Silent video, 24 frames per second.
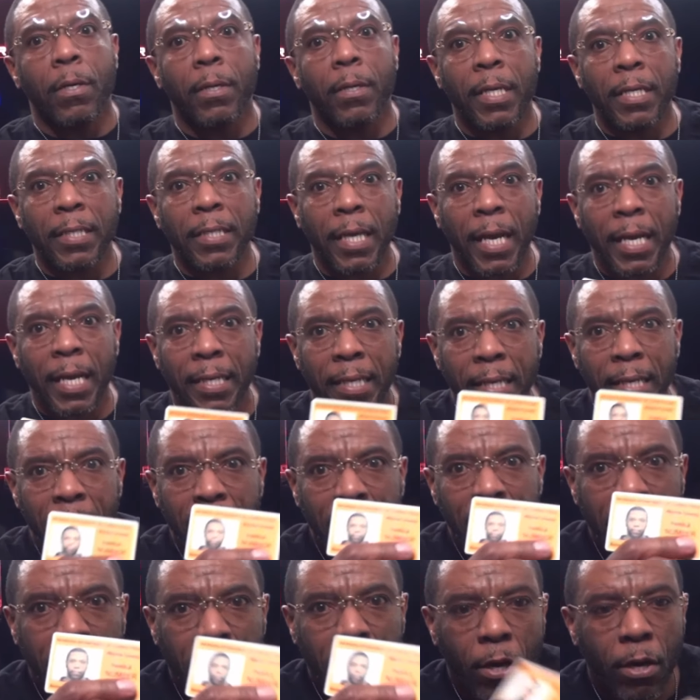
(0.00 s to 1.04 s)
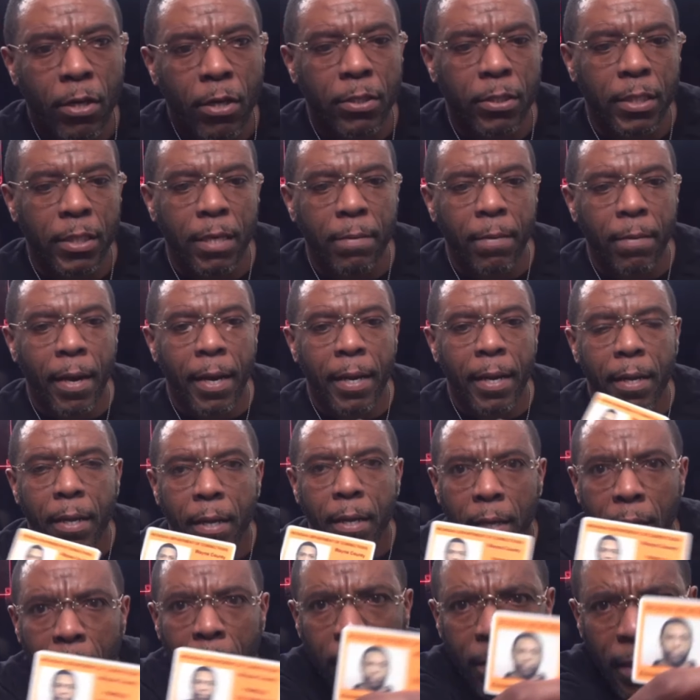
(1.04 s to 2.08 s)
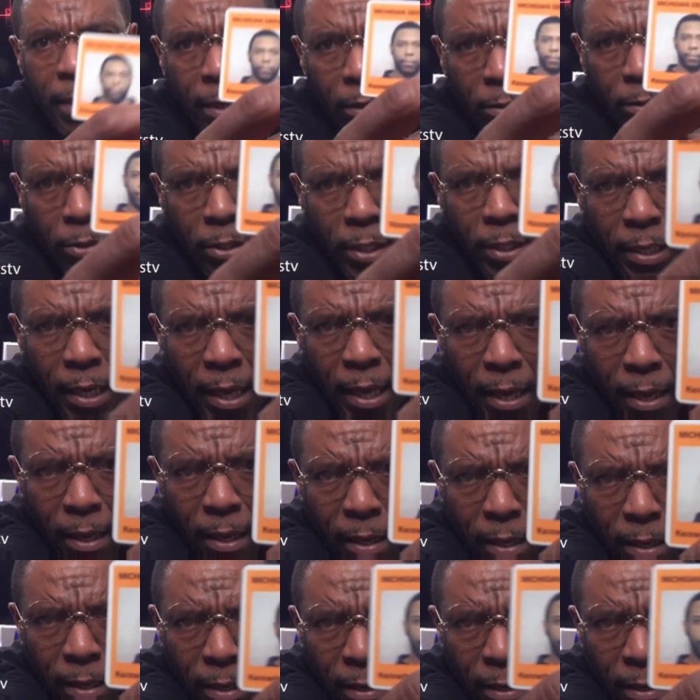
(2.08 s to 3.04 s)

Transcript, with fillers: These IDs y'all see, right? Now you see that?